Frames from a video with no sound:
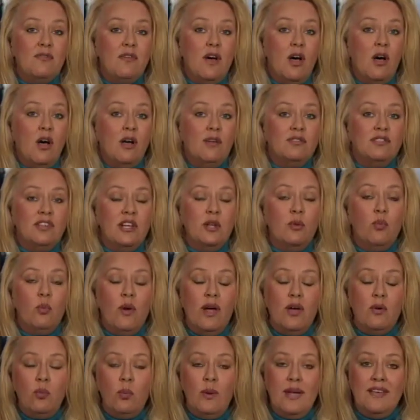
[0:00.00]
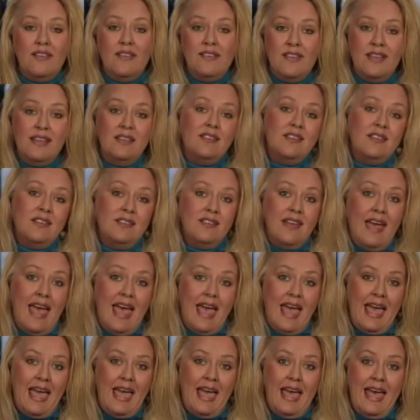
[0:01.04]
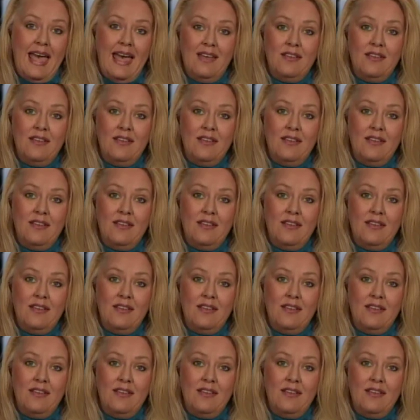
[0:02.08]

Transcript: evolved and what we see today